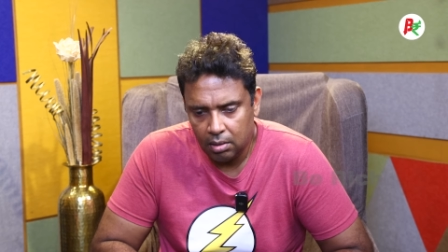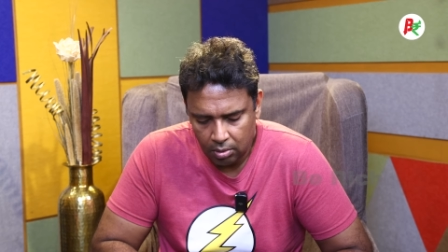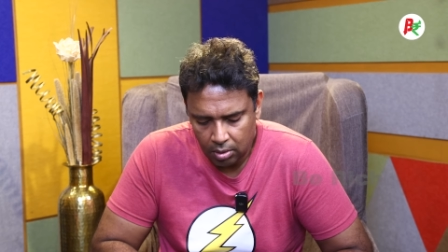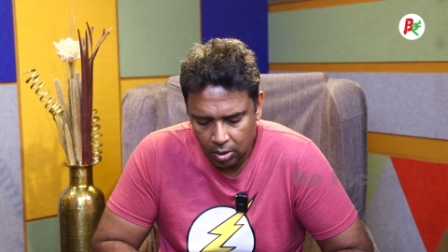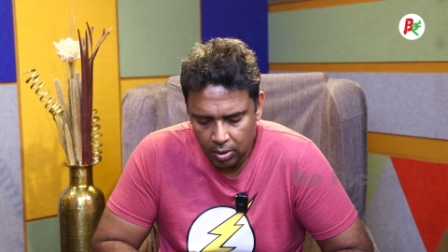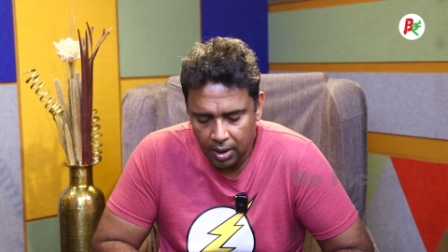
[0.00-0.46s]

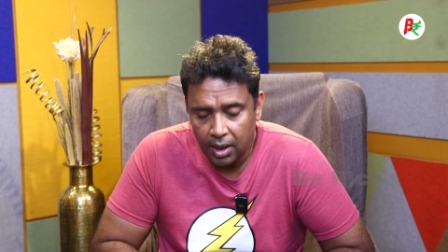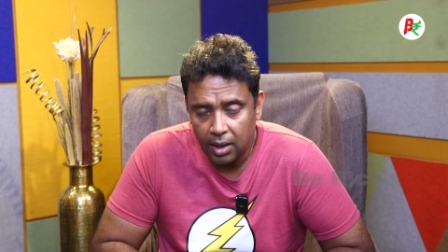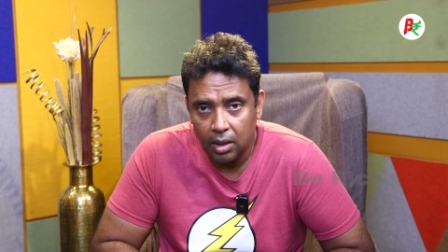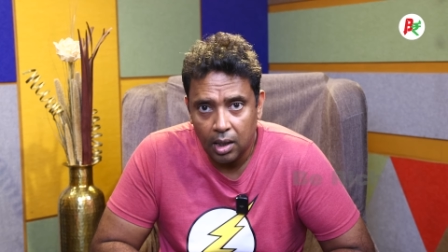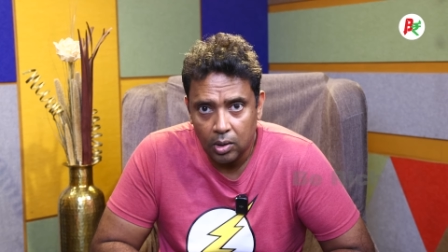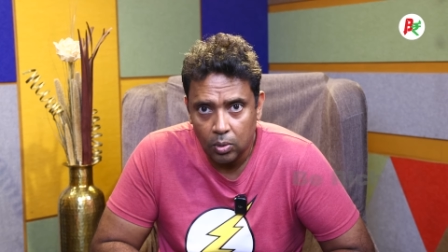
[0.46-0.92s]
in your
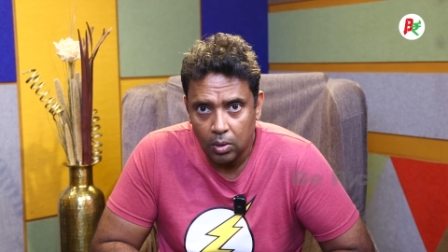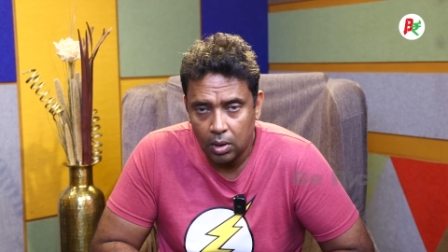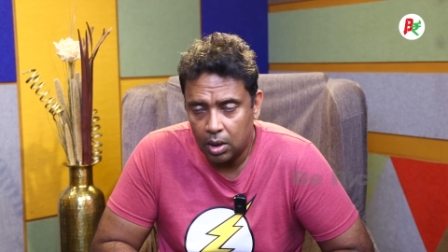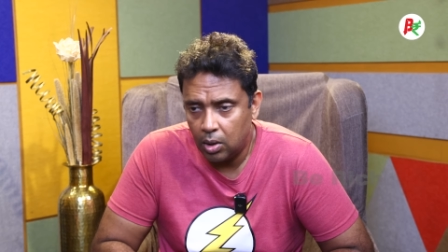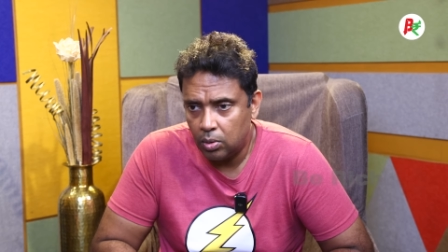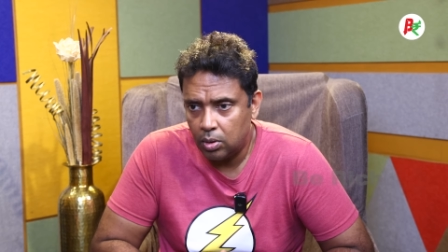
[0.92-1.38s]
NRO
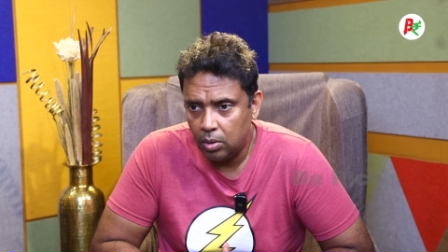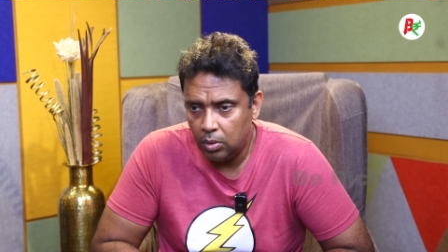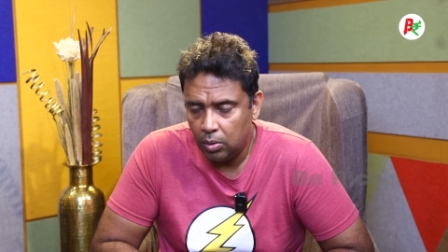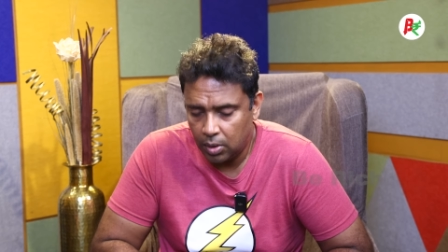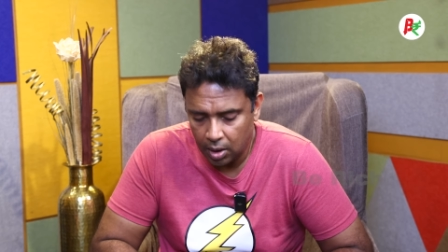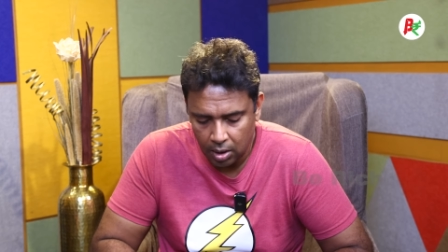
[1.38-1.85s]
account,
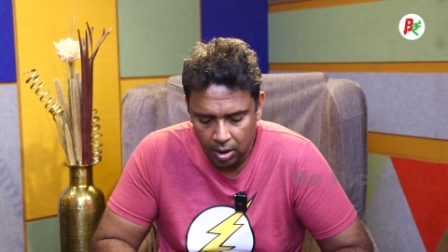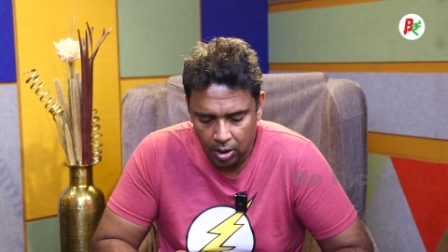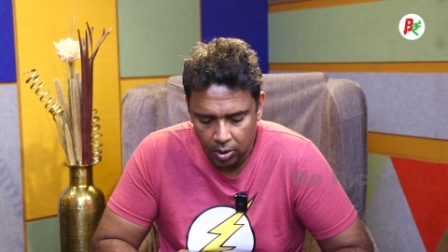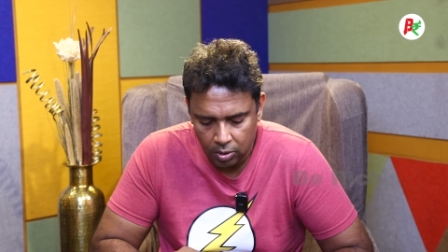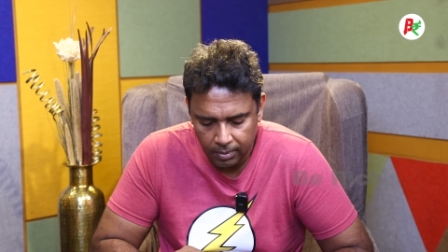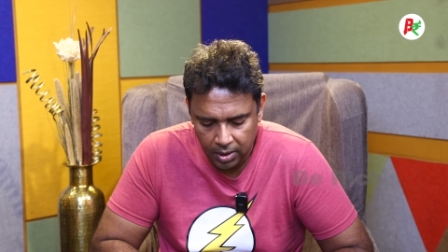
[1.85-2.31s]
you are
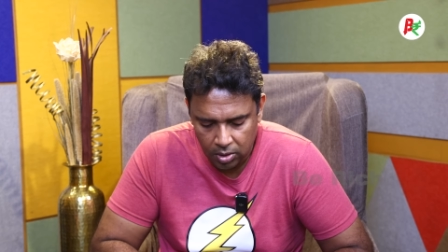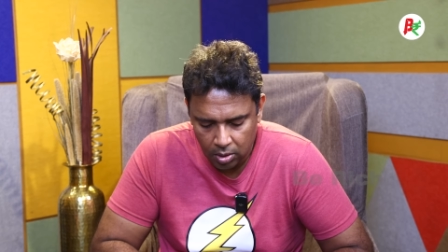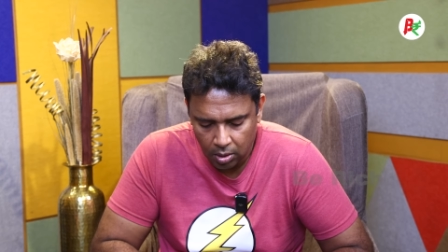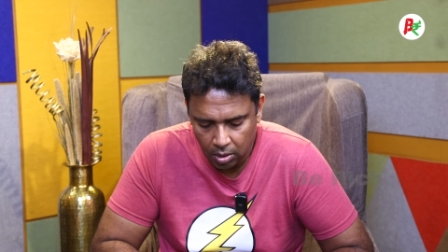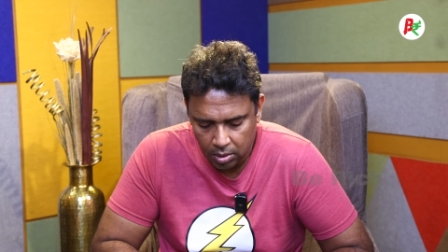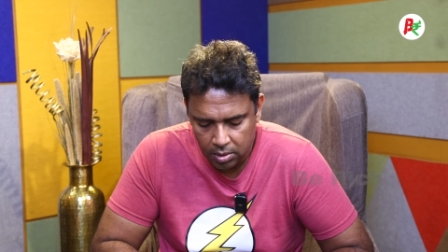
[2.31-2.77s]
allowed to buy
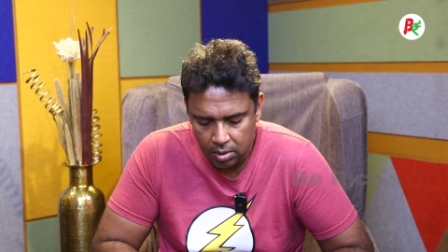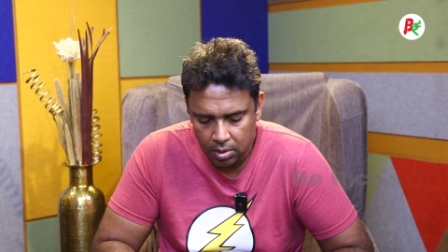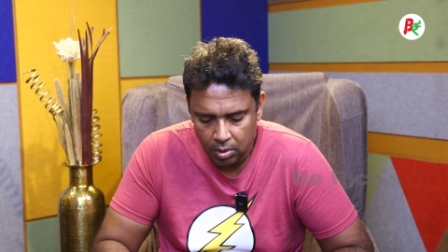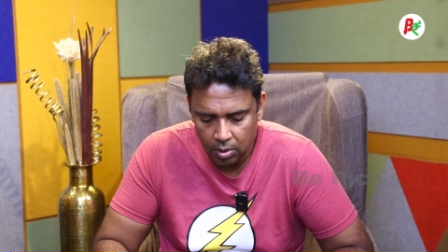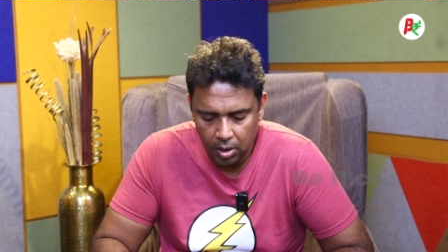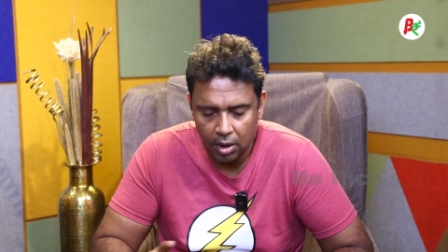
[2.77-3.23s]

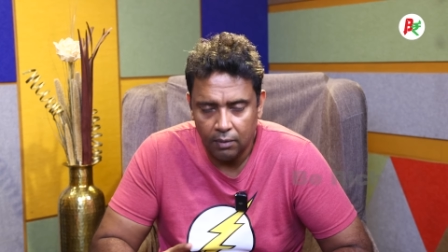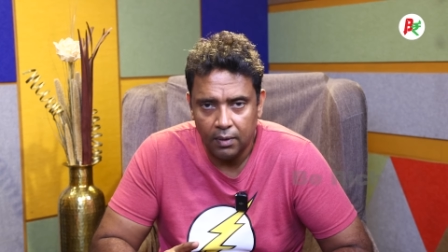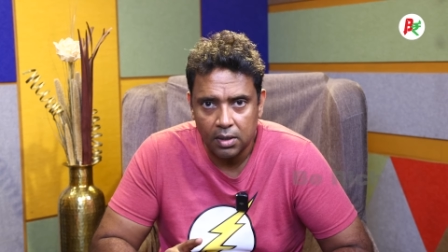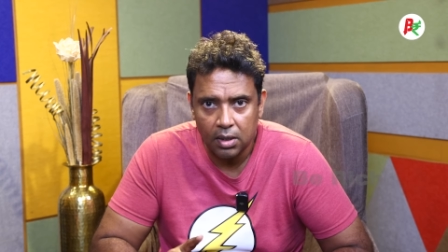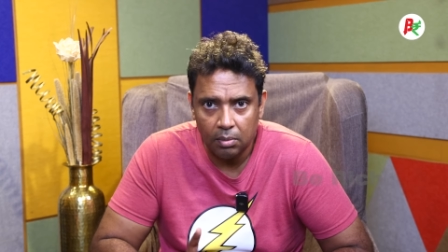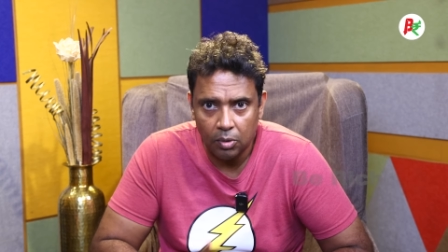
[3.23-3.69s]
stocks, you can
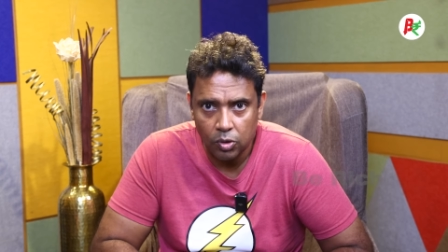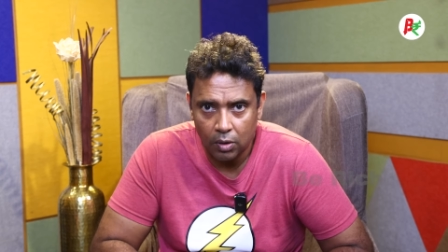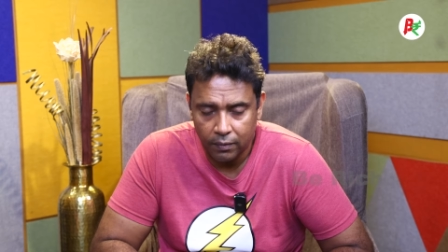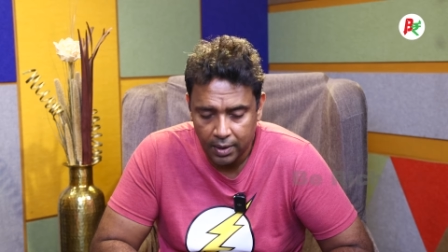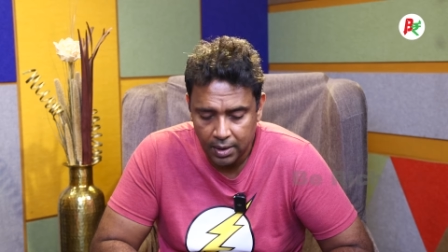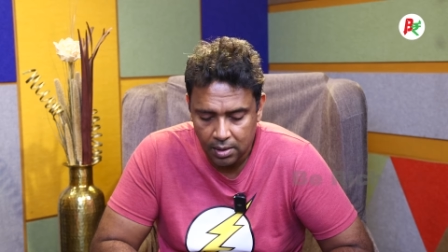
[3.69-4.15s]
invest in
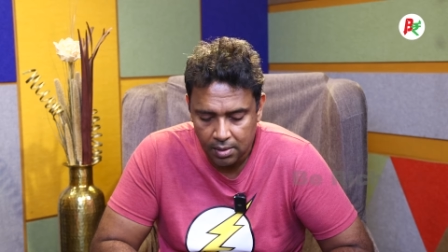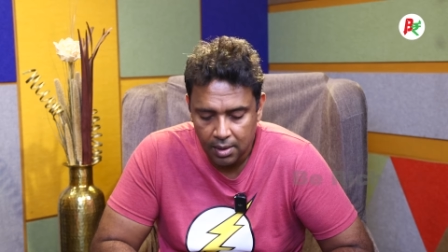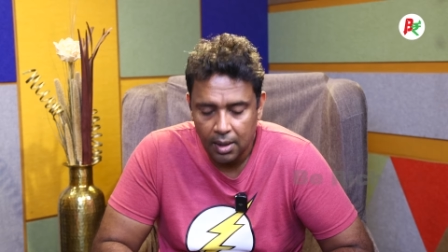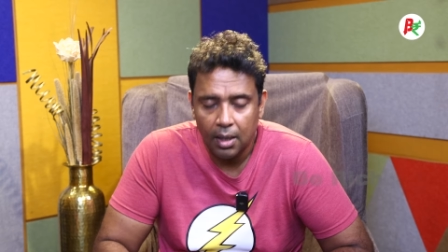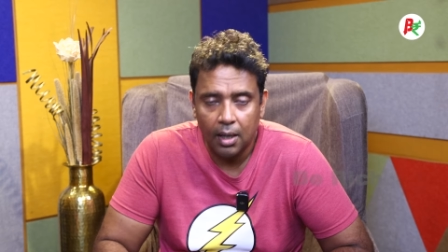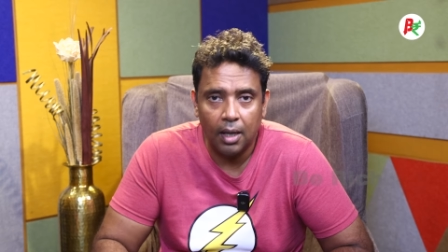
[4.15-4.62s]
mutual funds,
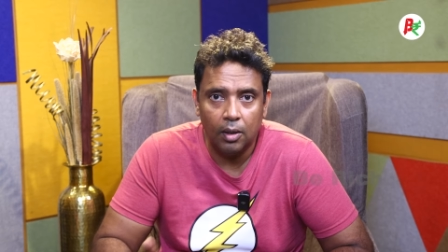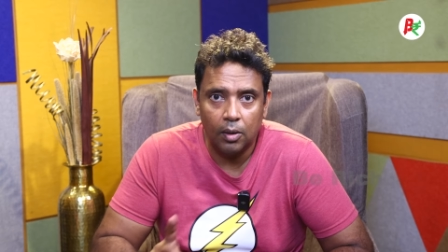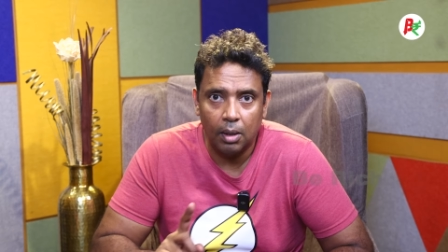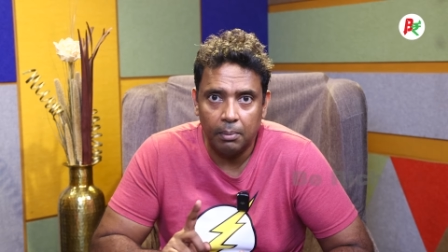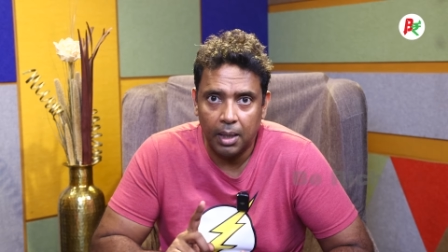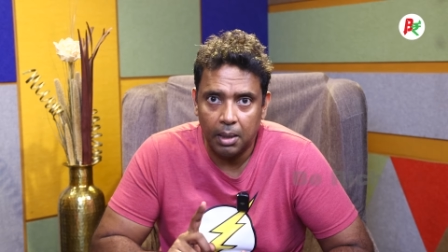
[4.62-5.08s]
and you
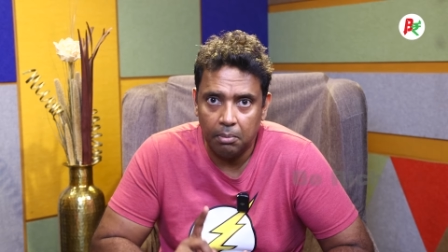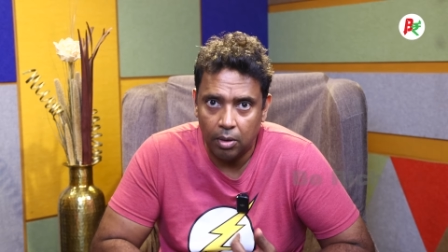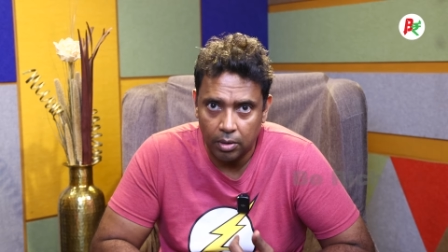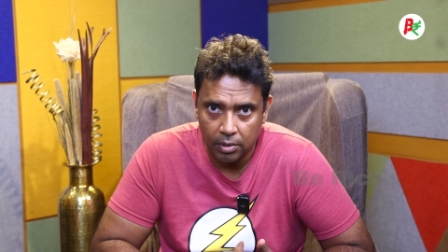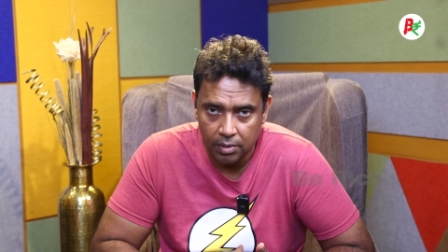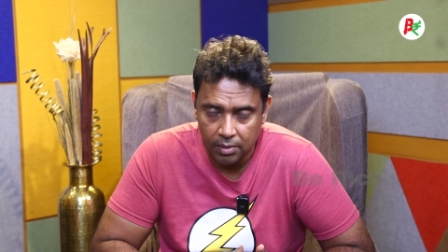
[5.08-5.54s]
can buy
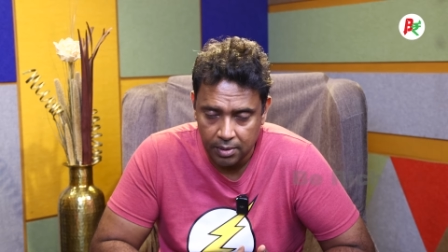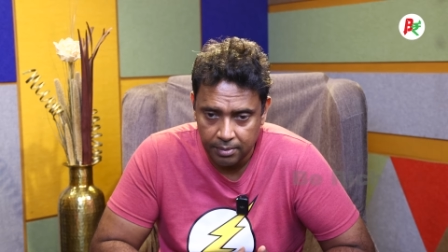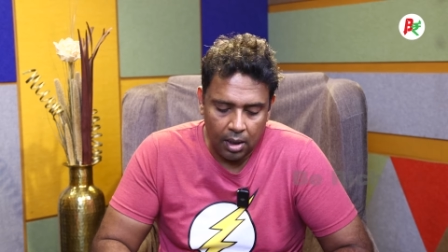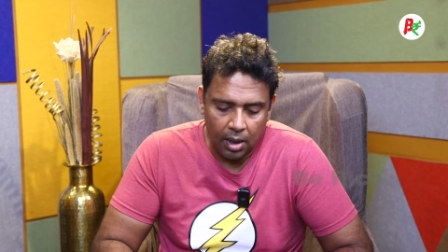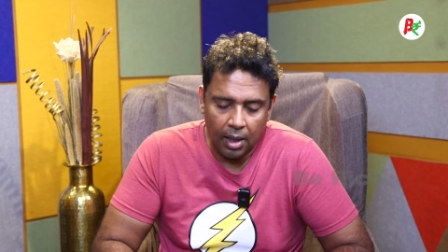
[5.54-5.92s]
bonds.